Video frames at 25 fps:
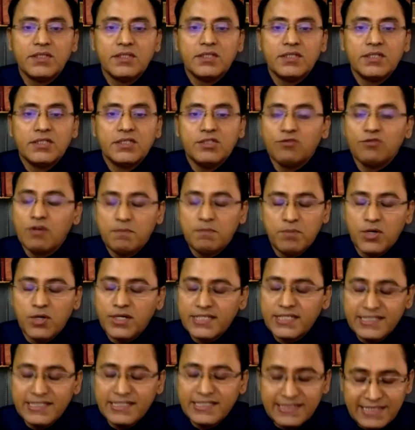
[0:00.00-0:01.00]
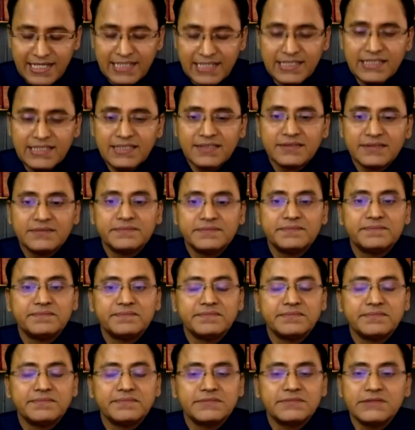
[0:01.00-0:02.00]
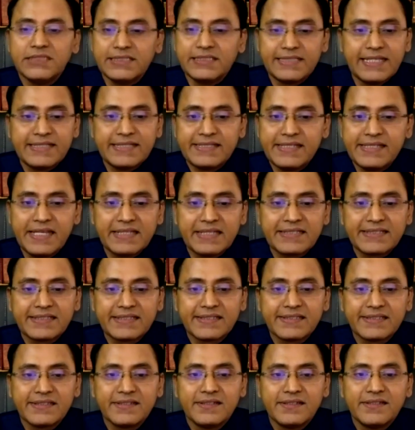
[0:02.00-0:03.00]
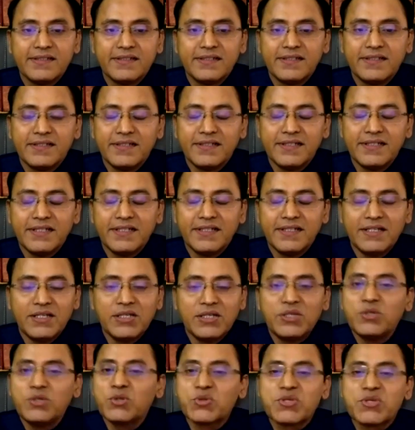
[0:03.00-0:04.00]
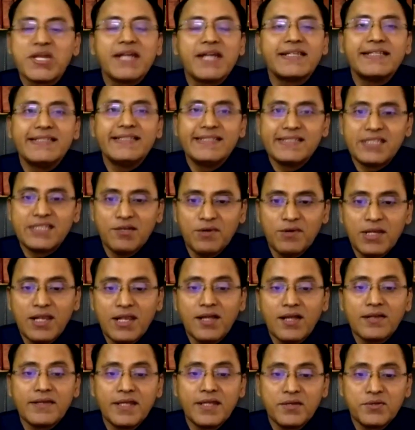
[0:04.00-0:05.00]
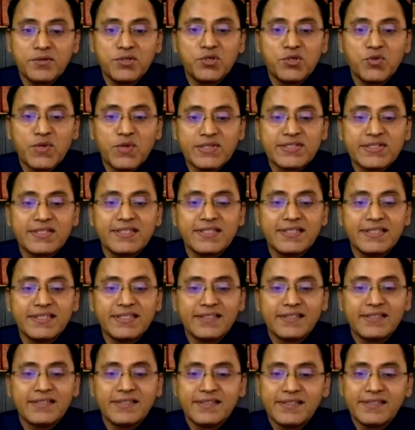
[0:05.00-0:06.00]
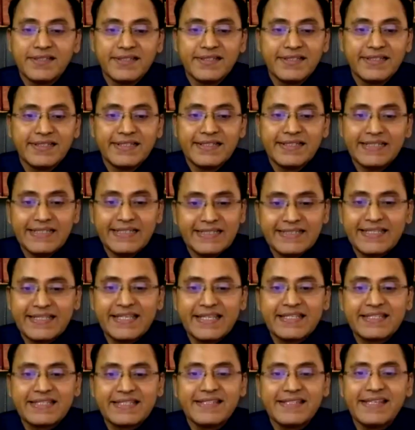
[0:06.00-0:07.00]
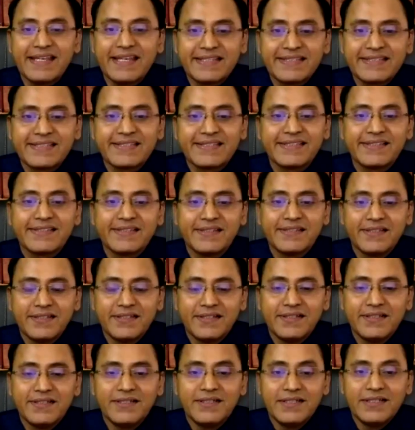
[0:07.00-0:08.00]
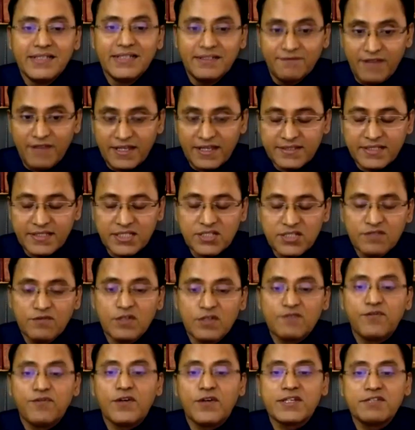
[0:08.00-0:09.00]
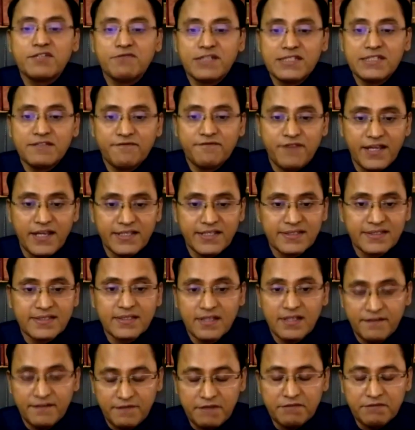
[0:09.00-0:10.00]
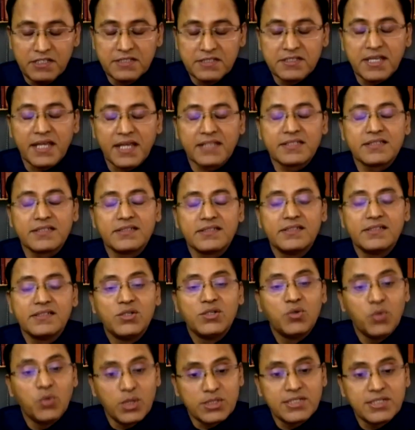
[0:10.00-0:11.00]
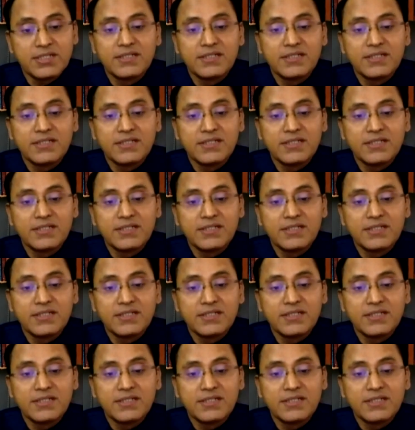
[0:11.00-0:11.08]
You were born in Delhi? He says, Yes. You studied in Jawaharlal Nehru University? He says, Yes. In fact, Section 141 defines of Evidence Act what?